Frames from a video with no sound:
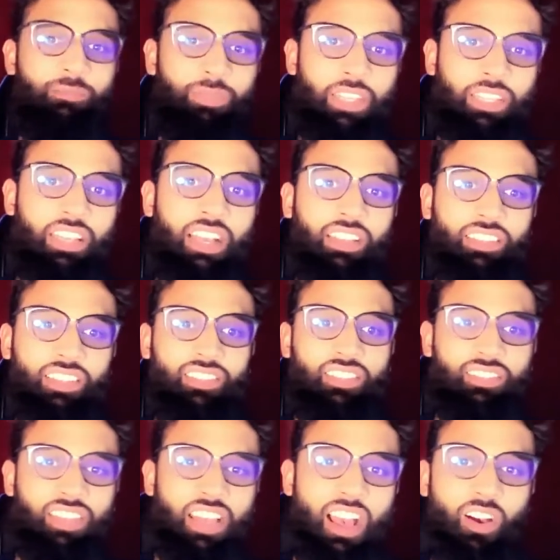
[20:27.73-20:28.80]
that yeah, this
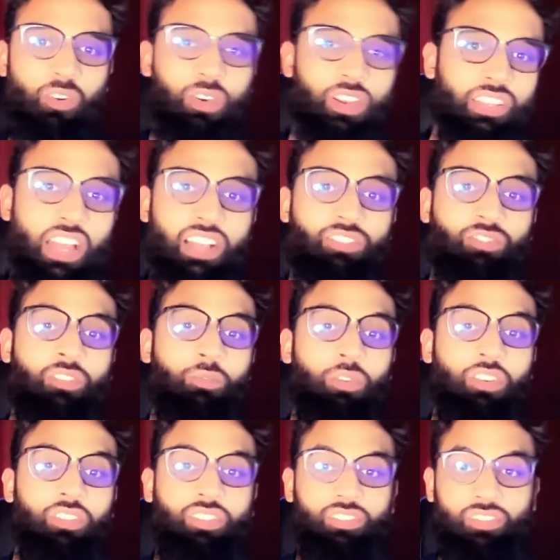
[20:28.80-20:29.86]
is how it actually
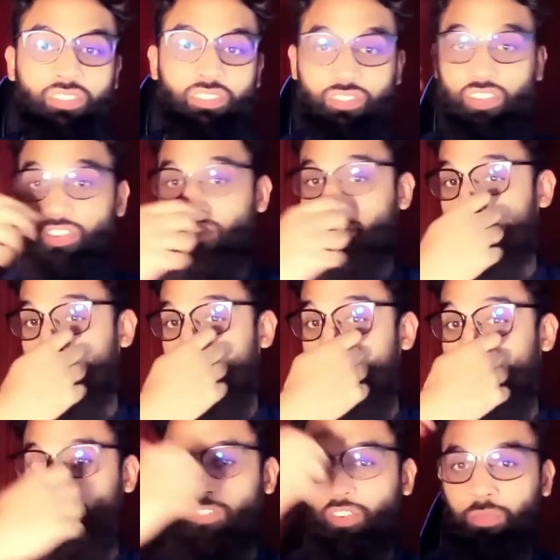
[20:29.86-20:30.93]
works, because there is
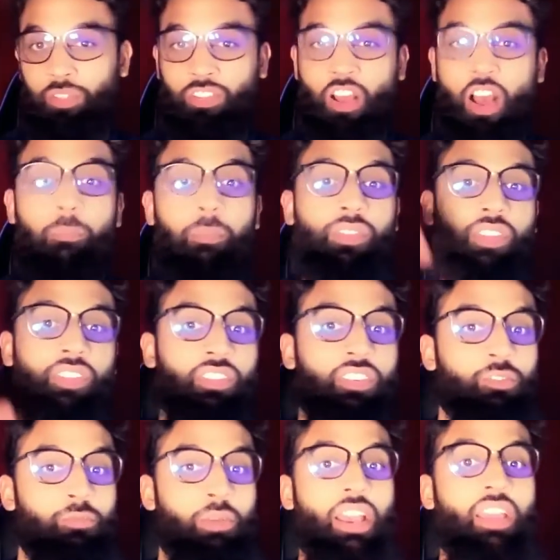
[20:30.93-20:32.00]
buy-in from the top and then
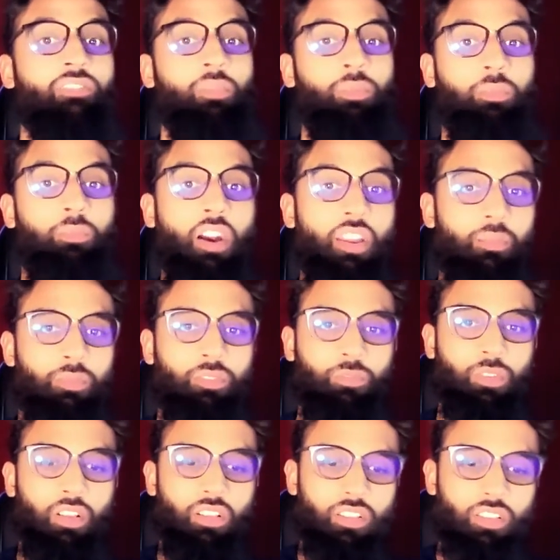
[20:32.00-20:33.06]
there's buy-in from the bottom as well.